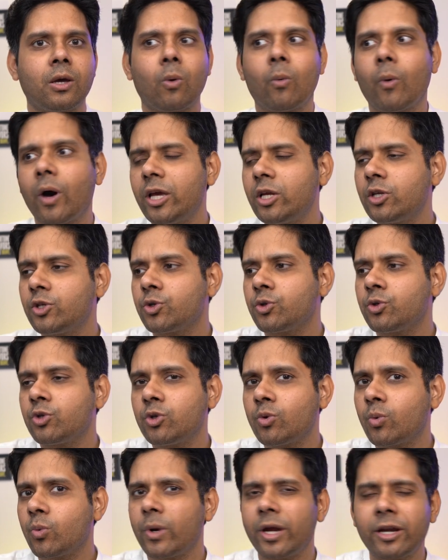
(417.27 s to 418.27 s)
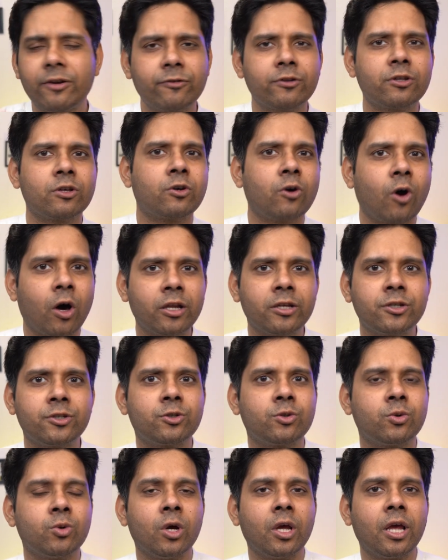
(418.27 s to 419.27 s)
Why should you wait for the
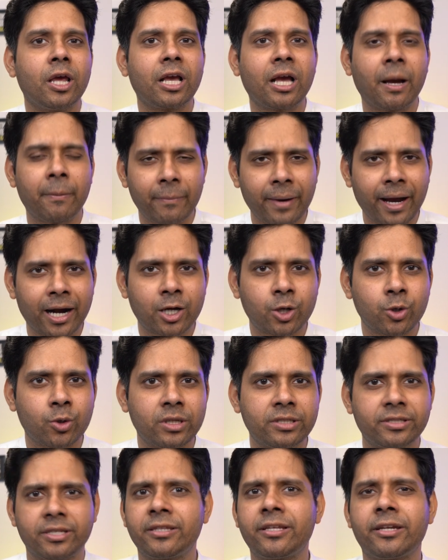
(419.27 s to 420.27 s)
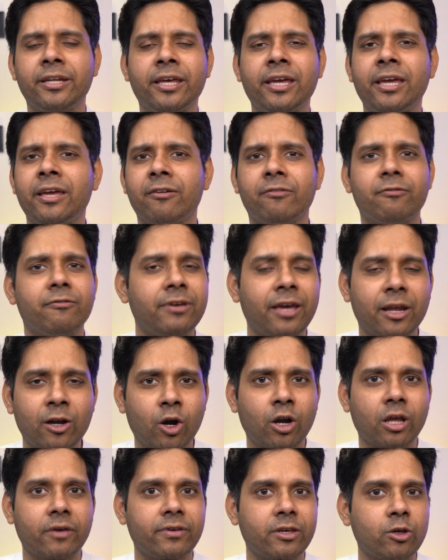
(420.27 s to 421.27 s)
college to come back to you and say that, hey, we are
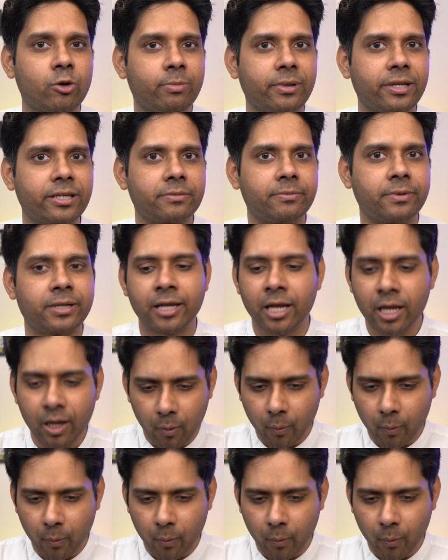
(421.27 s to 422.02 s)
not giving you placement?